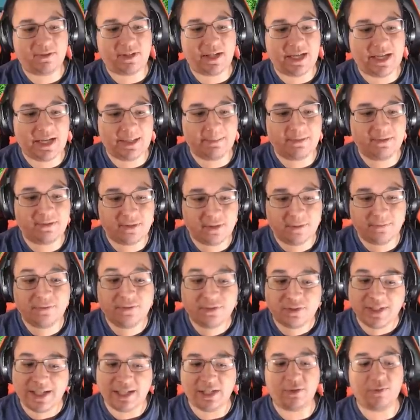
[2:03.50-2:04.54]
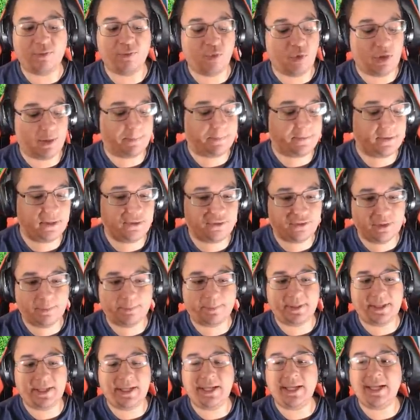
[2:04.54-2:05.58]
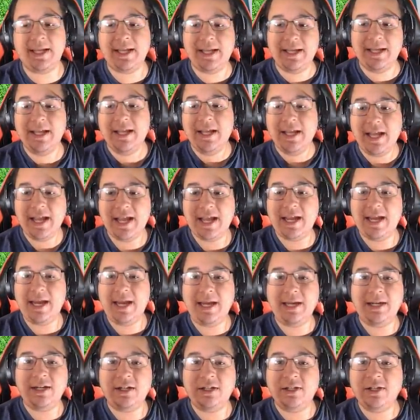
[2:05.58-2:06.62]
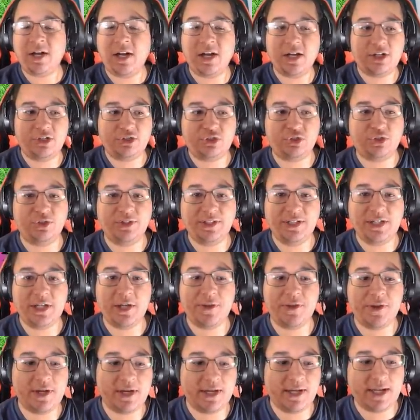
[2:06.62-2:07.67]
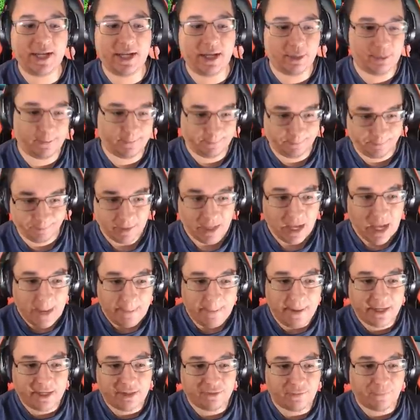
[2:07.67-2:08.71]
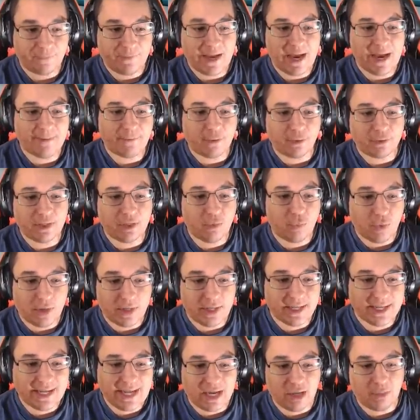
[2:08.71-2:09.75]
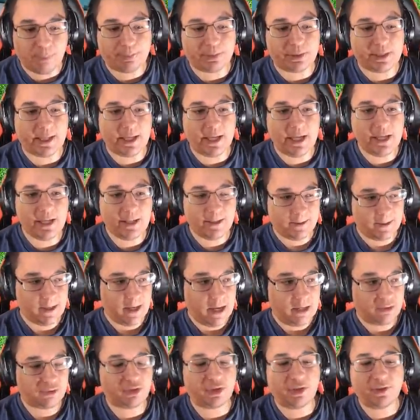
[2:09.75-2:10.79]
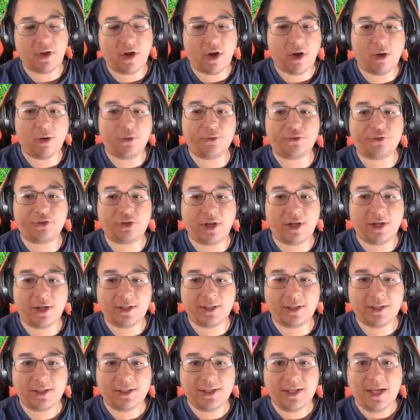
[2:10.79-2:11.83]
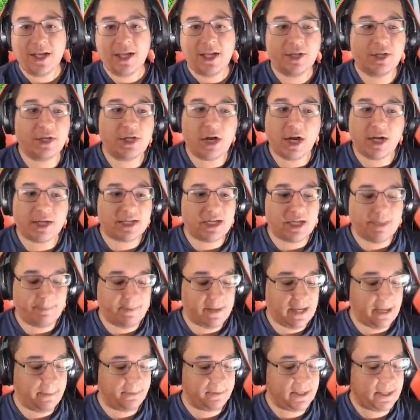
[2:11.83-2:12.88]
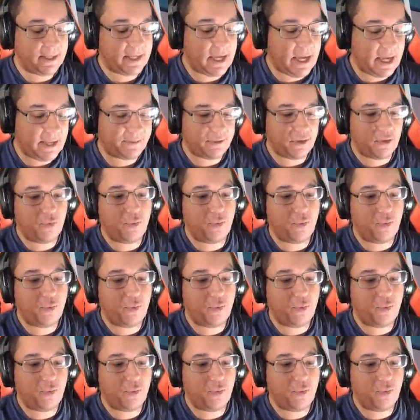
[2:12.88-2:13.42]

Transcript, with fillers: time instead of like one person playing it and not controlling the other account. Because if you have only one account playing during the whole song, you're not gonna be able to get the